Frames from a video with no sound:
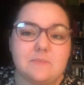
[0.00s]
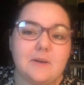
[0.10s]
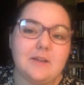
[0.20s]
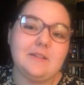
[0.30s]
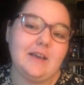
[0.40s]

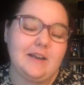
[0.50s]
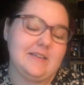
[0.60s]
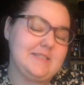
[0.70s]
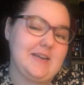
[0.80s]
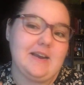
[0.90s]
but like I
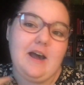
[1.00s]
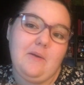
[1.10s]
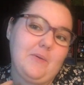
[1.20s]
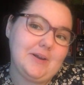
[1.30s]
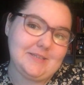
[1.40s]
said, I
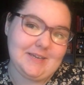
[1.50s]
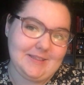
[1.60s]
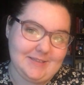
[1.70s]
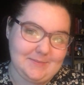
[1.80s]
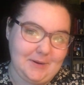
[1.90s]
want to
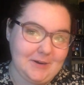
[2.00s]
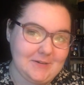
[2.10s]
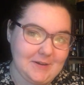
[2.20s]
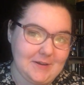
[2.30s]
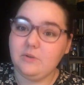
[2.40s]
get this part
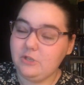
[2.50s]
done.